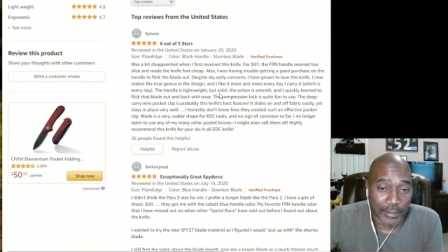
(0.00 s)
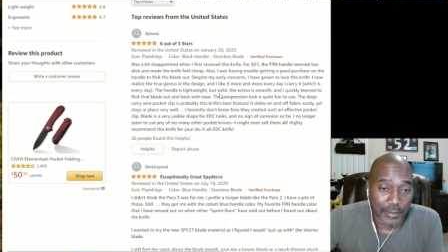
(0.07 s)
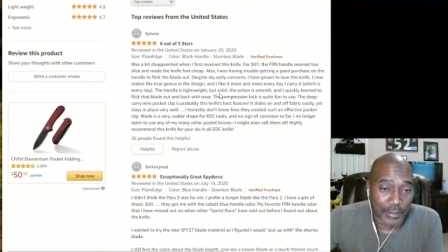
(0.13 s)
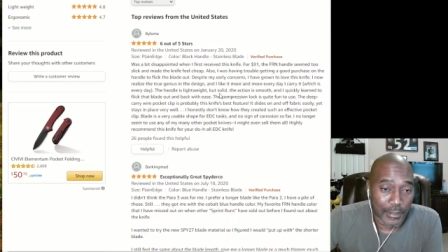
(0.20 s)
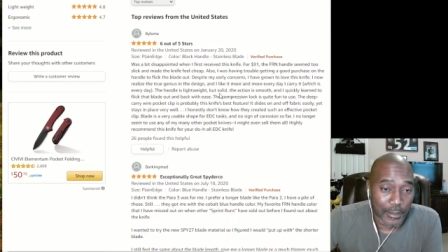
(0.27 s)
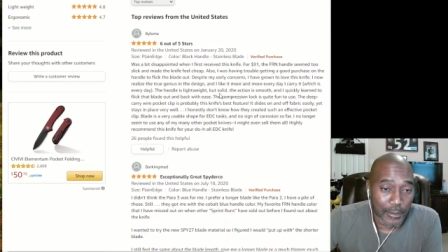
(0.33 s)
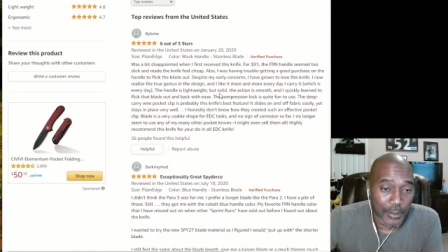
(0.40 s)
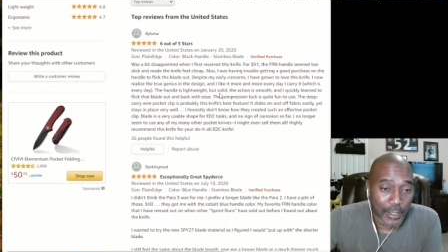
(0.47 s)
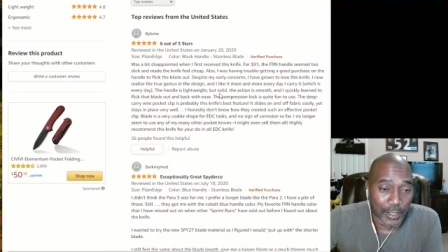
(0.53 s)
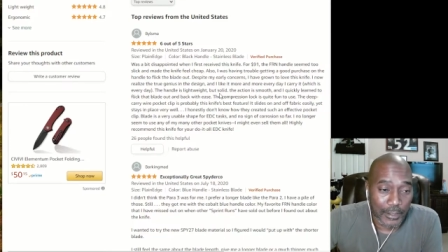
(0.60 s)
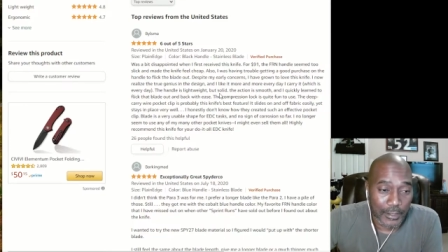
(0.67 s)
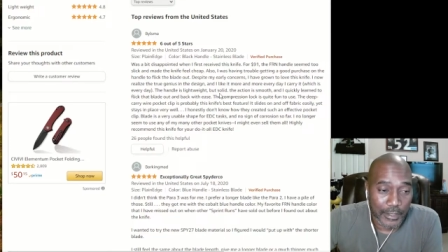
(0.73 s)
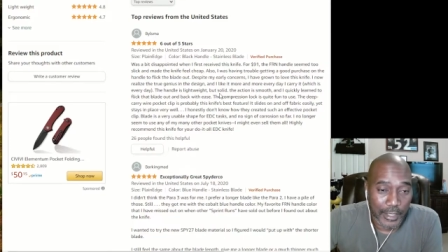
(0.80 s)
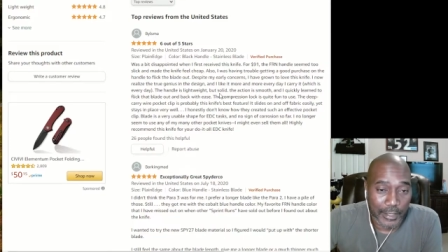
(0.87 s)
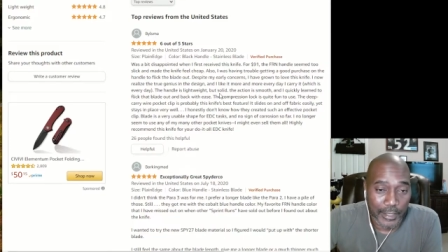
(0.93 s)
So
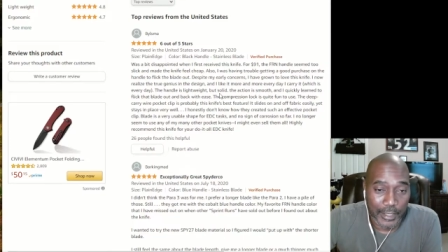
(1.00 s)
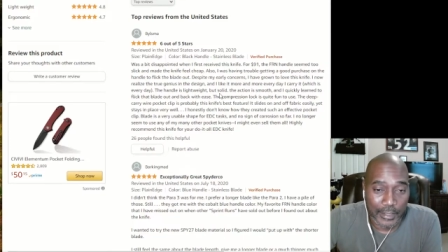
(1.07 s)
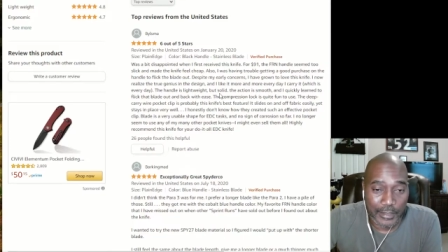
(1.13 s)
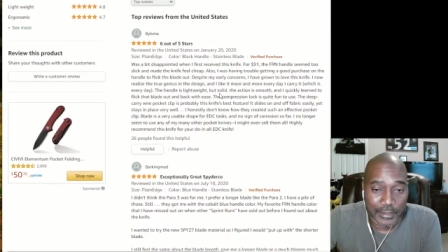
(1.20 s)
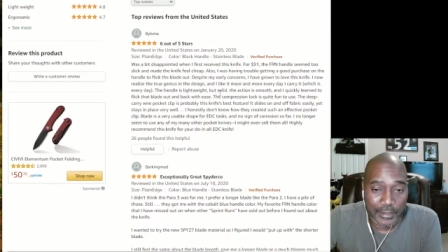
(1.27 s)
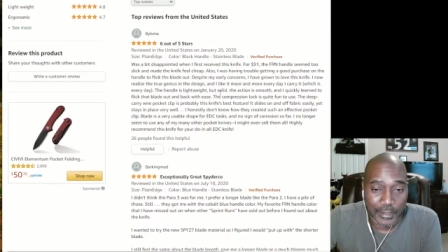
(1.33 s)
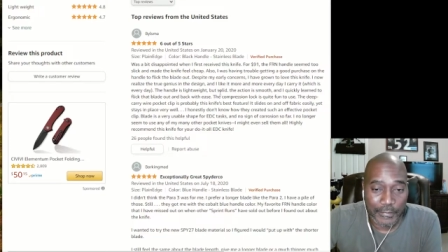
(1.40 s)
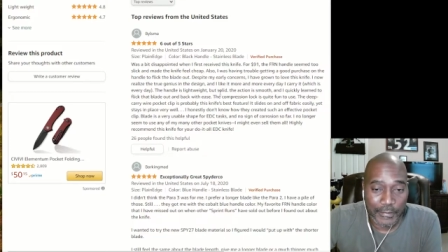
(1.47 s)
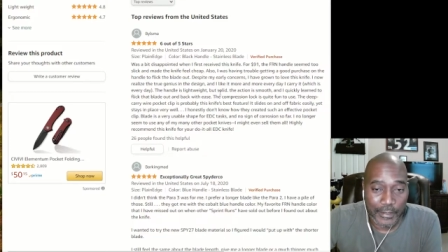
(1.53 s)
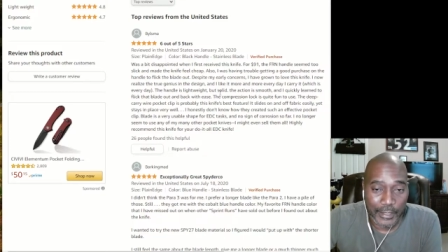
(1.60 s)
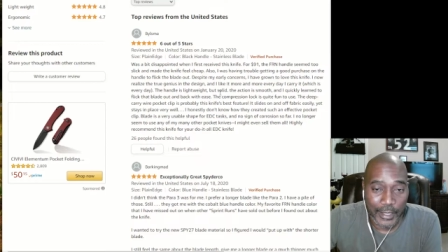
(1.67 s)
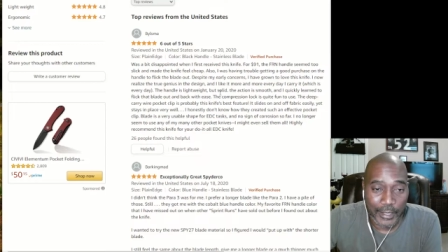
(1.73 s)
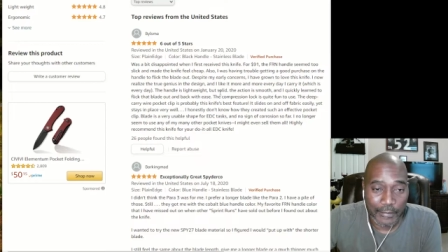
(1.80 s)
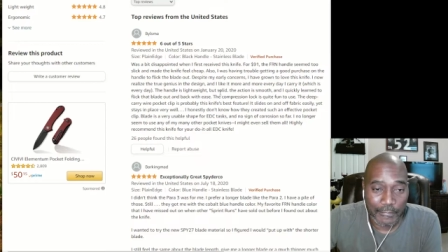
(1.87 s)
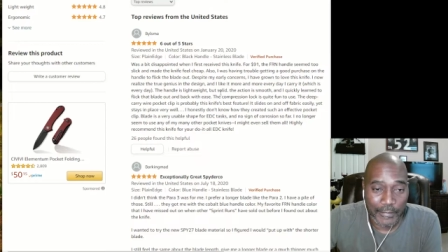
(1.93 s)
that is definitely
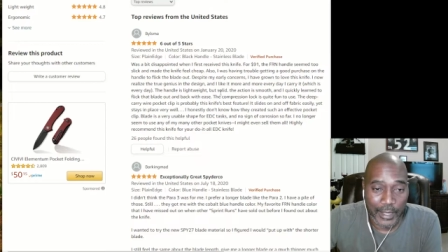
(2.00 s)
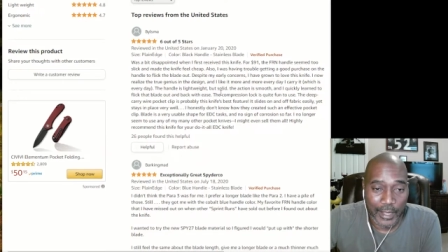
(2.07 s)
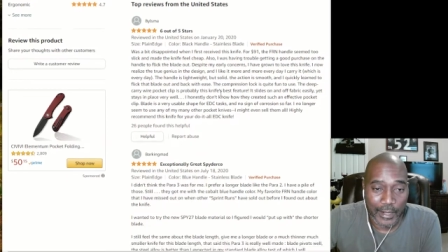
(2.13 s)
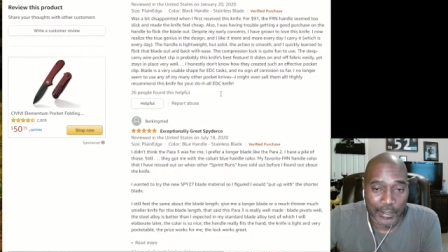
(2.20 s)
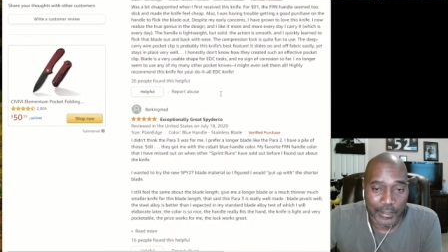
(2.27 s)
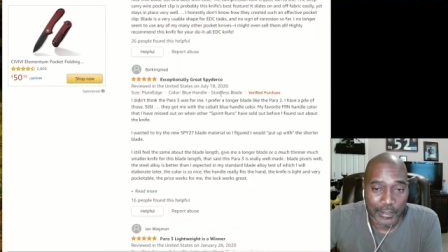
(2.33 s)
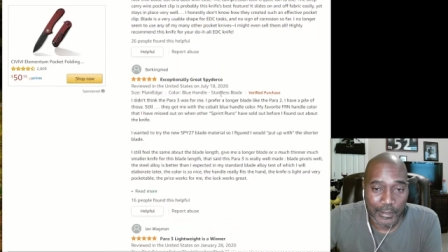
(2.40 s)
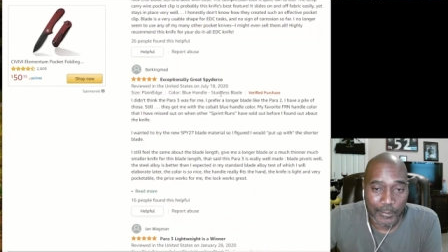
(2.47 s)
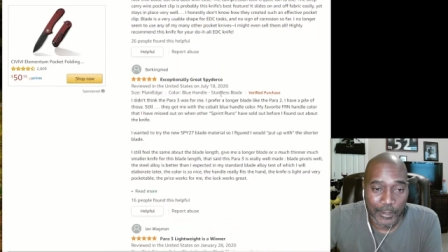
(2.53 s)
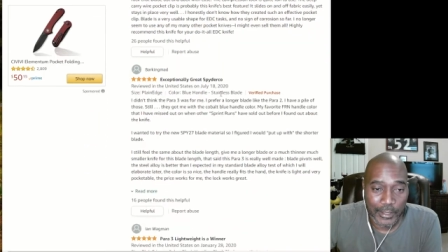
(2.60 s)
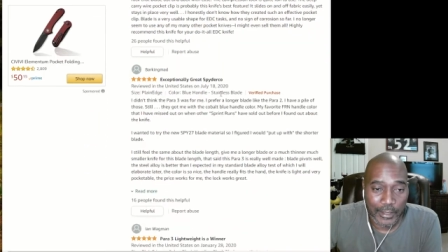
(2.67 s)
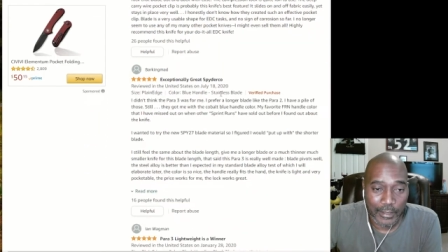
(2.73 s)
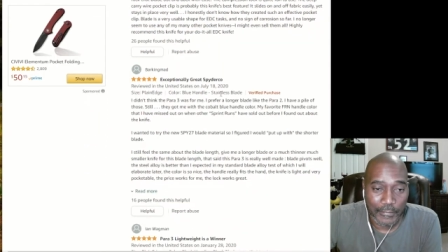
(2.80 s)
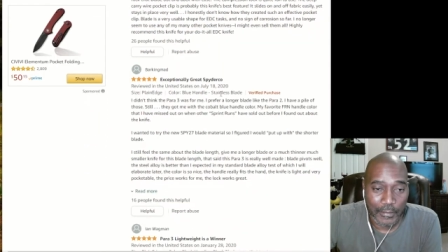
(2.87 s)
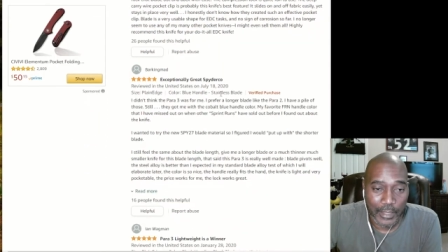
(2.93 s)
an advantage.
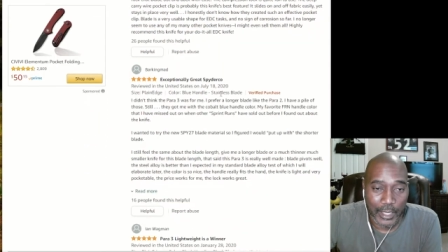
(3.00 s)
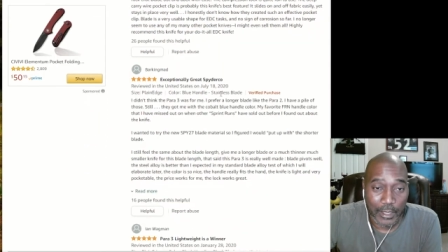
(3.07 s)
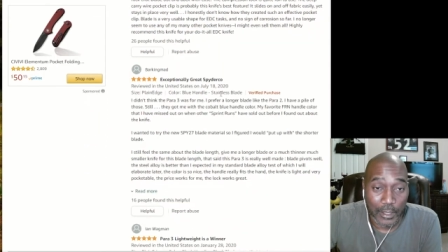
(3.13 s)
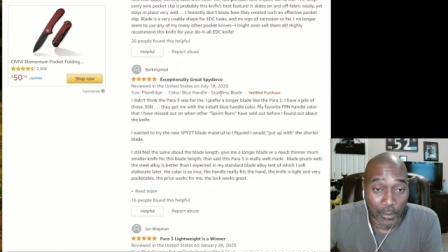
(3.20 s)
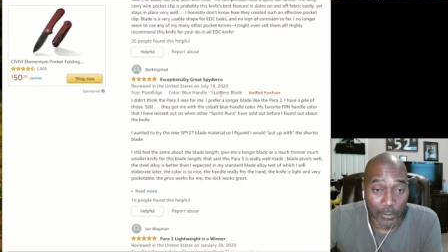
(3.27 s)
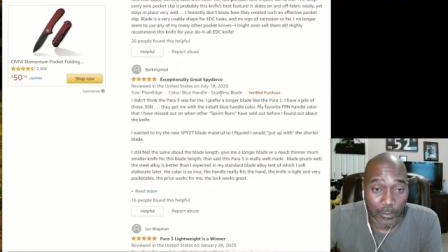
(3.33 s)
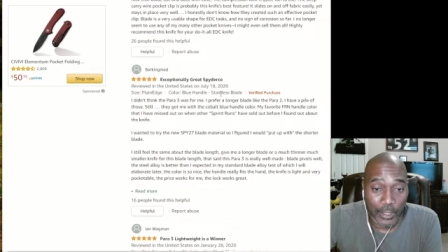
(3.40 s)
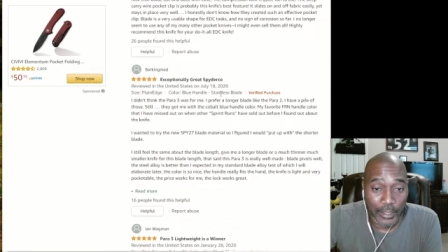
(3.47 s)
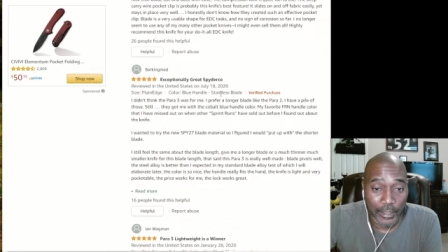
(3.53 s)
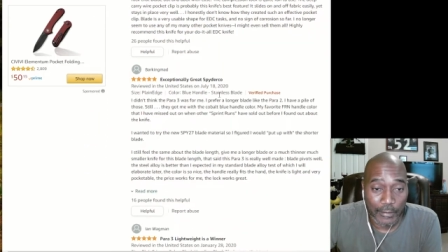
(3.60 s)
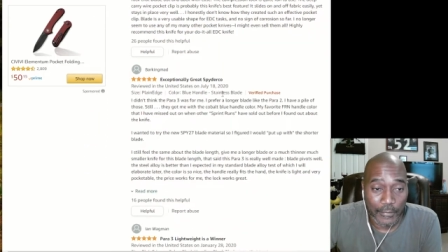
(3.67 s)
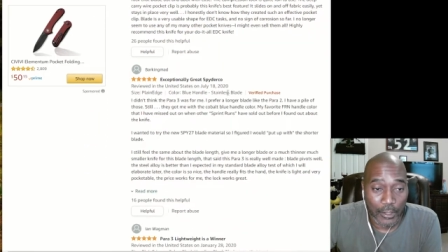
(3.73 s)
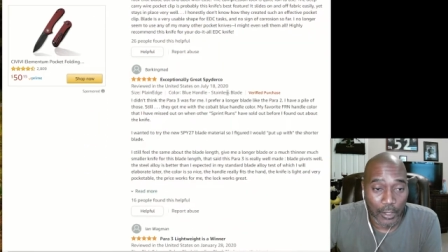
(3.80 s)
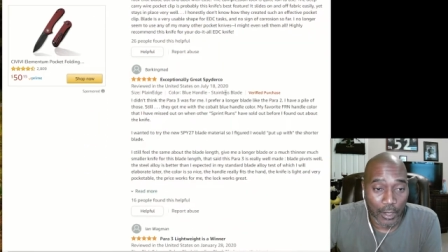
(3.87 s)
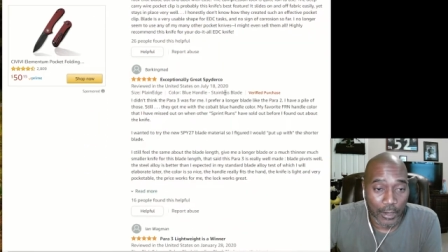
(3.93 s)
They don't really give
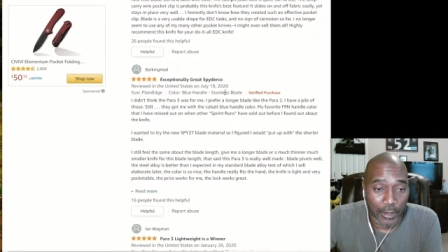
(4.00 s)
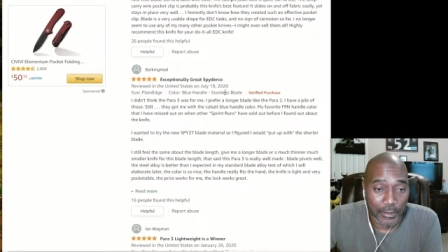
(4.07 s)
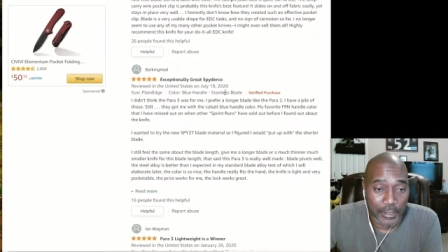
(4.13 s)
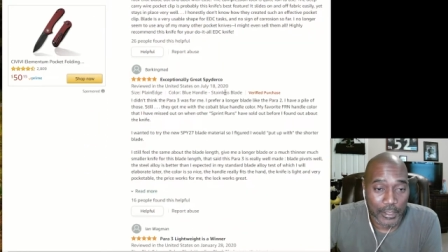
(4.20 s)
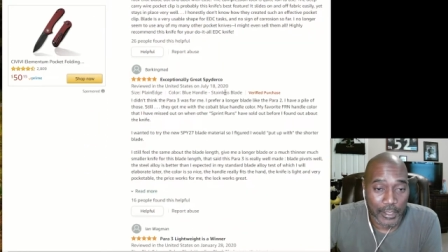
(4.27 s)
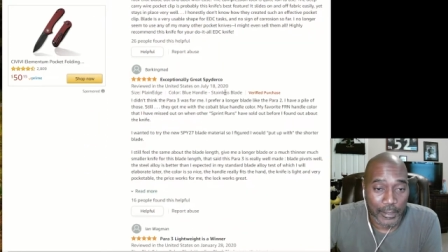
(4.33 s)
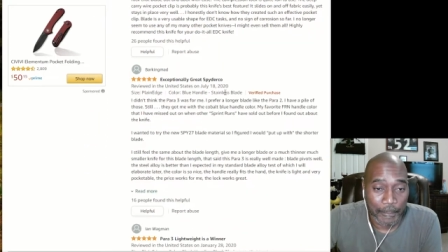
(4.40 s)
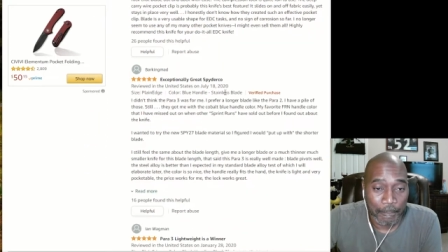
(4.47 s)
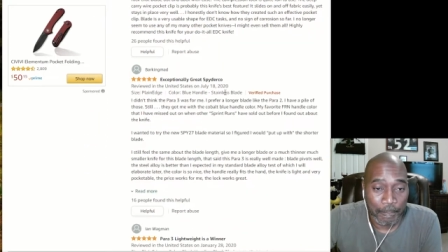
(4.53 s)
you a hard time